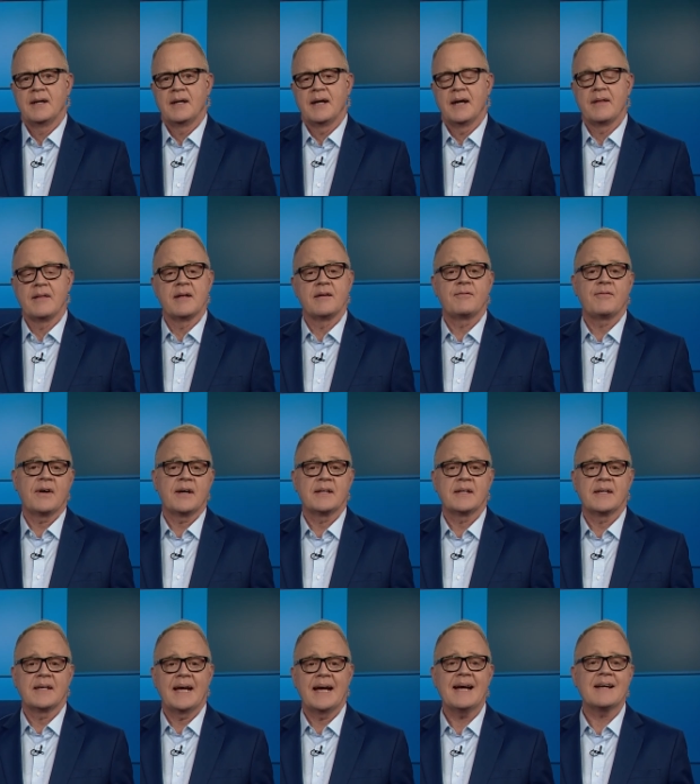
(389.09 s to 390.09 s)
And then
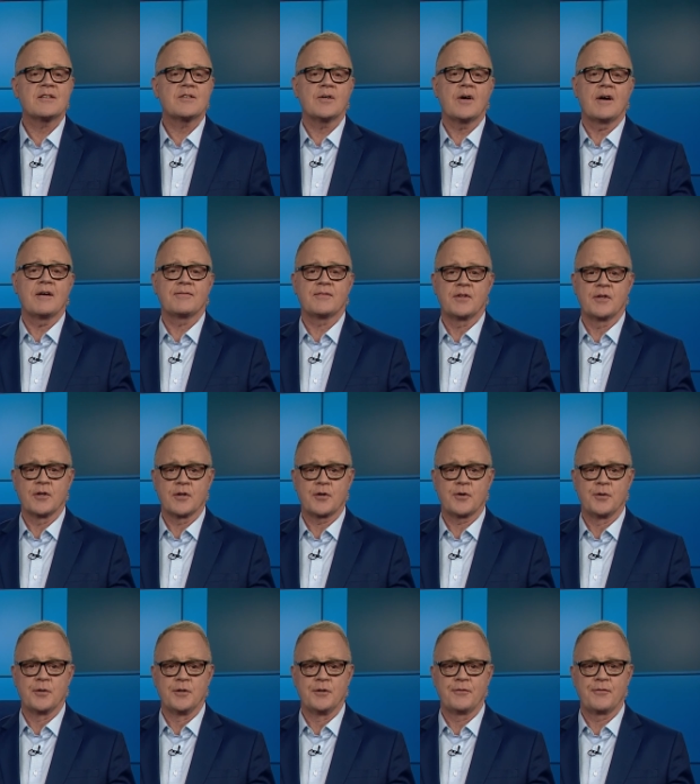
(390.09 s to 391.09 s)
finally, hats off to the
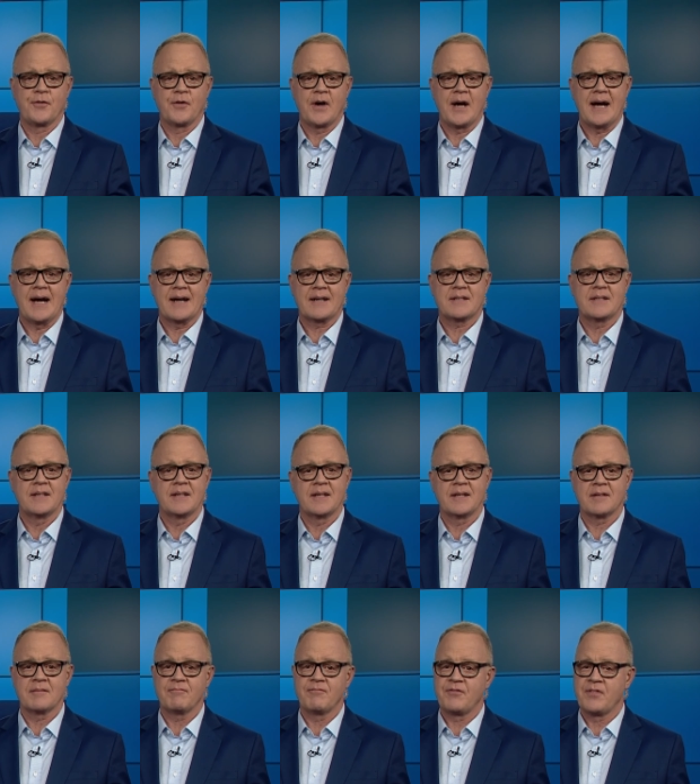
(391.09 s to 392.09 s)
crew for
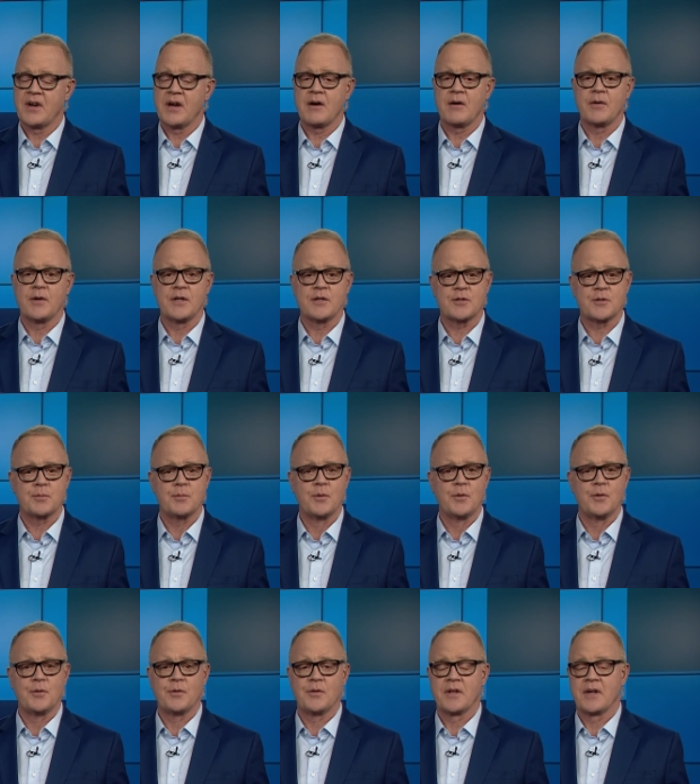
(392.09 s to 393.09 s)
acting very
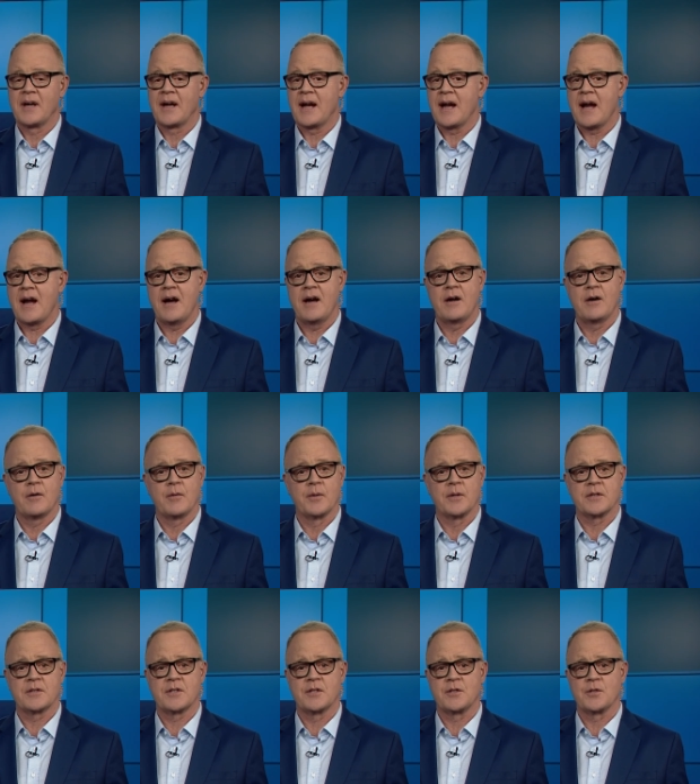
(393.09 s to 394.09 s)
smooth in a
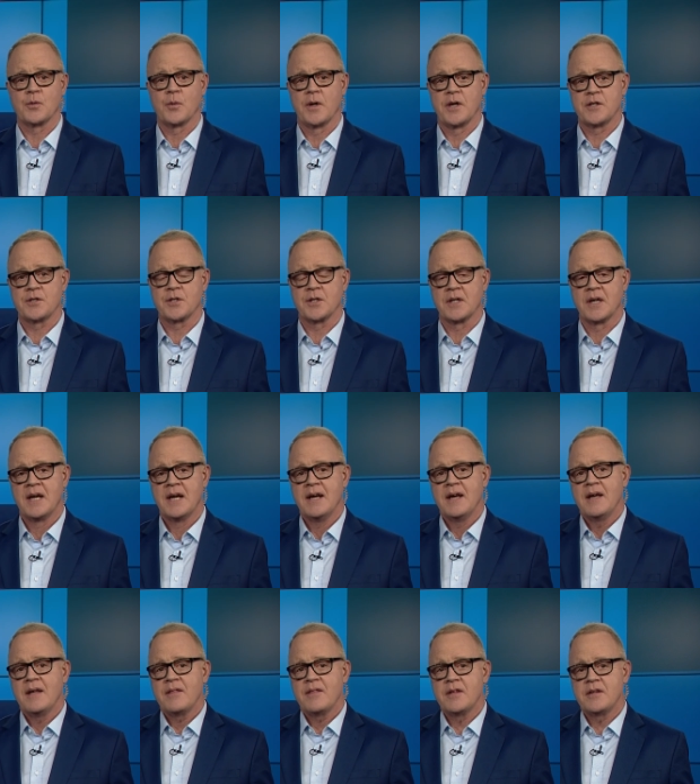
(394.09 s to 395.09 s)
harrowing situation.
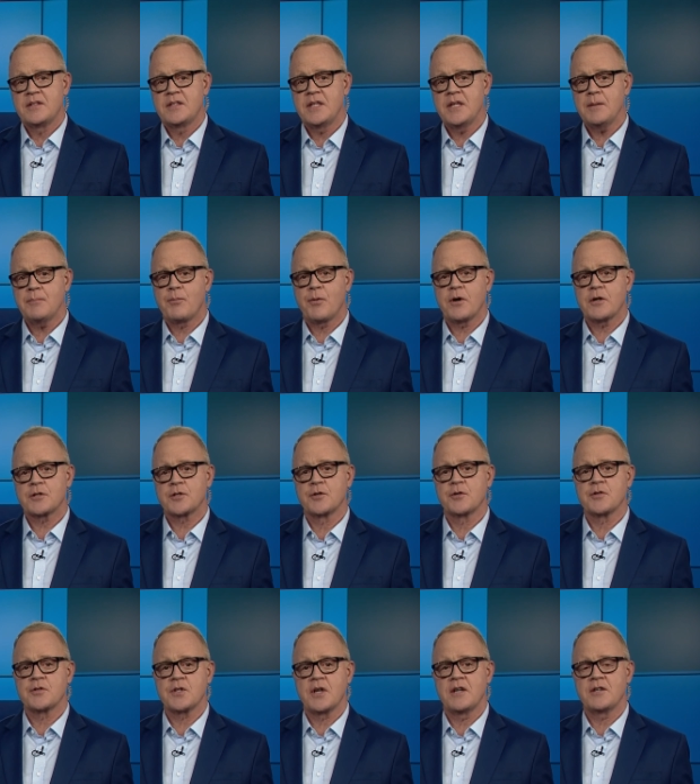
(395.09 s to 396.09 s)
The
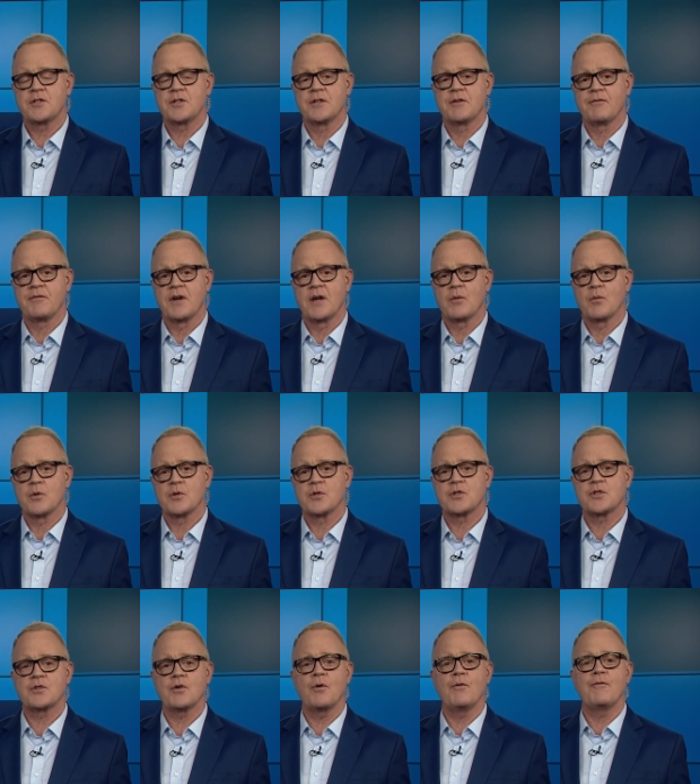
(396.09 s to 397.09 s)
depressurization event was
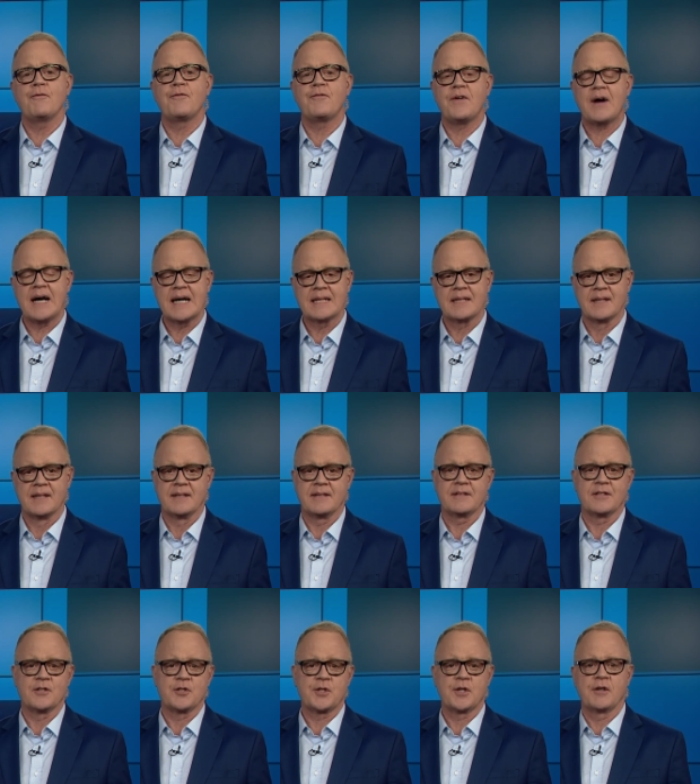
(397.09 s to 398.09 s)
so
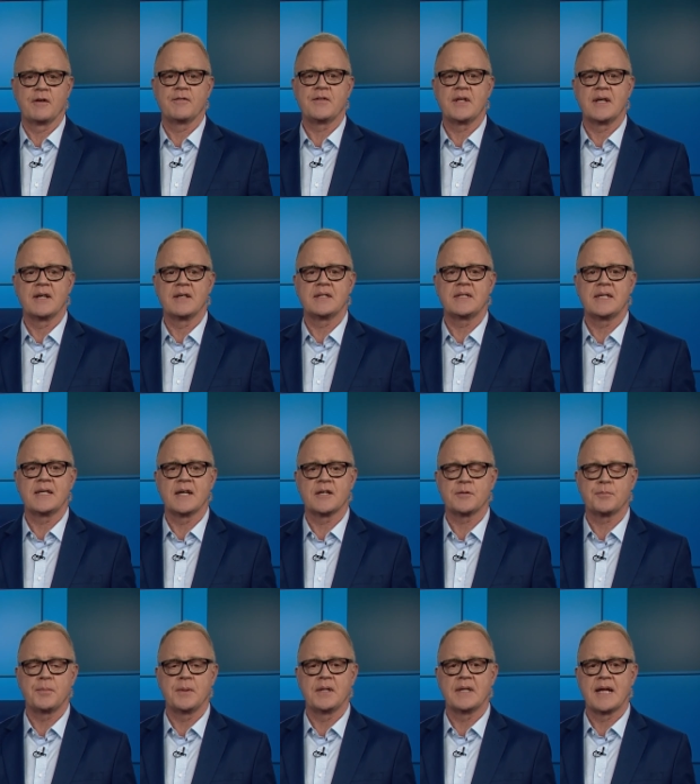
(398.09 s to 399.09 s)
violent, the chair of the
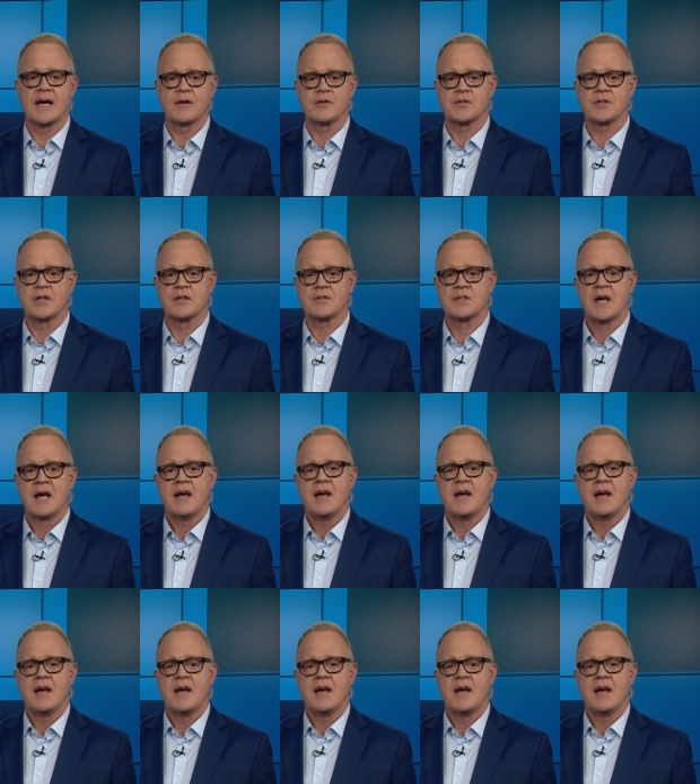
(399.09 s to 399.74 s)
NTSB now says